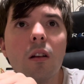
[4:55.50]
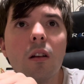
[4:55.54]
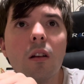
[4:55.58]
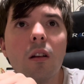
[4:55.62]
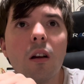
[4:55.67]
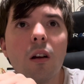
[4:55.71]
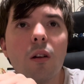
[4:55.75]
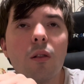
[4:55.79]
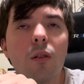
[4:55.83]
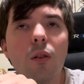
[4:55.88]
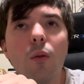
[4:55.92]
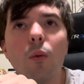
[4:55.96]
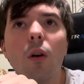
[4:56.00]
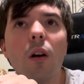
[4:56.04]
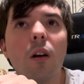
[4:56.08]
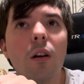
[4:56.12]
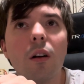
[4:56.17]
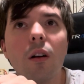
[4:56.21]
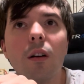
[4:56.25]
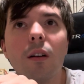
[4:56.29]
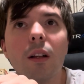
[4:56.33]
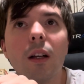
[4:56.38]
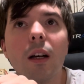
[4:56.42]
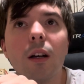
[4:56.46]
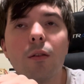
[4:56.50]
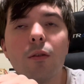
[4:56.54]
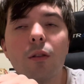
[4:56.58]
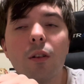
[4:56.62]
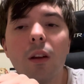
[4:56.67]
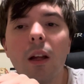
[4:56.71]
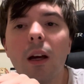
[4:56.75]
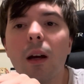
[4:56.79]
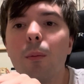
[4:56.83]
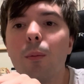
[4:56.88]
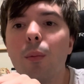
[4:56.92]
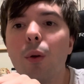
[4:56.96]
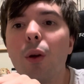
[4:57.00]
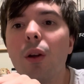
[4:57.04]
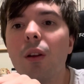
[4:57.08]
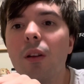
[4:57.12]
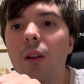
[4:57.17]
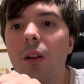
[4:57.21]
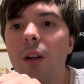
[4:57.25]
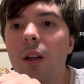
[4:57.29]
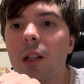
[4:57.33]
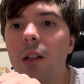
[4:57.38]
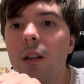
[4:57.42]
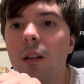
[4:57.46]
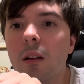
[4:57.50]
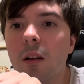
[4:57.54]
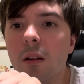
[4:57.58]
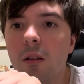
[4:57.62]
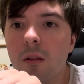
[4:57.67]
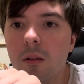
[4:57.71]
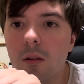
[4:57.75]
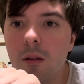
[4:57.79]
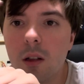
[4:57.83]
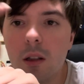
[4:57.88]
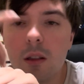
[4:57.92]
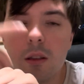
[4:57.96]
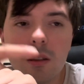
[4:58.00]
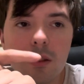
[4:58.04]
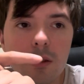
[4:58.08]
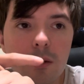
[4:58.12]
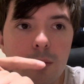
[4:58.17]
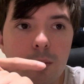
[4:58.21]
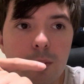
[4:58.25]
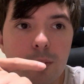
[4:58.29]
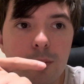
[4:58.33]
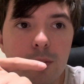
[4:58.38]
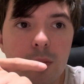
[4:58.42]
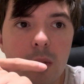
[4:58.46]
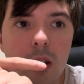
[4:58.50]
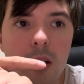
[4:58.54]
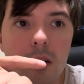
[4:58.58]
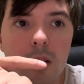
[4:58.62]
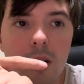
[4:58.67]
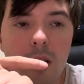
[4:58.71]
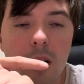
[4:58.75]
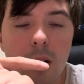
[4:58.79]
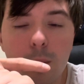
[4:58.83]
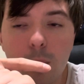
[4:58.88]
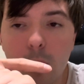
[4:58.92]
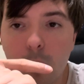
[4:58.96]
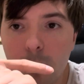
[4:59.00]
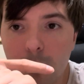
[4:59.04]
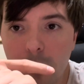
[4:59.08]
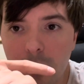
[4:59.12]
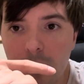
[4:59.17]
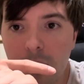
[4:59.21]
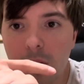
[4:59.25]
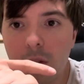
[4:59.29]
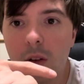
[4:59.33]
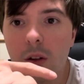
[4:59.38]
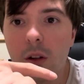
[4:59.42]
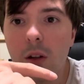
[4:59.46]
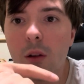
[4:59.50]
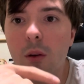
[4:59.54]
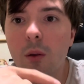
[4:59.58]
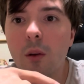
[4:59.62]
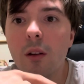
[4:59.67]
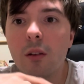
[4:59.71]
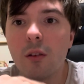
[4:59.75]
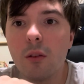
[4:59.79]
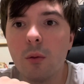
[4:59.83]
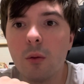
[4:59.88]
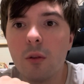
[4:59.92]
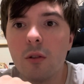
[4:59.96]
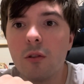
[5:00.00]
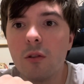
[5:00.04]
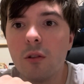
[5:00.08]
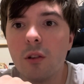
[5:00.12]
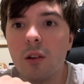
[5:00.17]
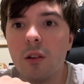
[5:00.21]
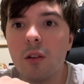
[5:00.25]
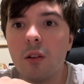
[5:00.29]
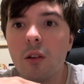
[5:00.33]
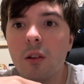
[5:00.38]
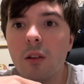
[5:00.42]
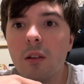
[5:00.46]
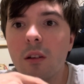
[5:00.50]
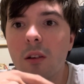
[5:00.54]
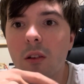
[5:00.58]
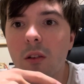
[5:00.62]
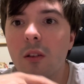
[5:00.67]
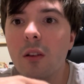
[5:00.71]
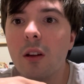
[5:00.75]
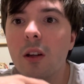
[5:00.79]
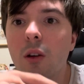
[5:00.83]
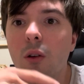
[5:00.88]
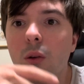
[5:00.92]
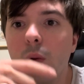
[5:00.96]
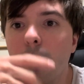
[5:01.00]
don't know what I got after that, but then couple months ago, I switched it to the steel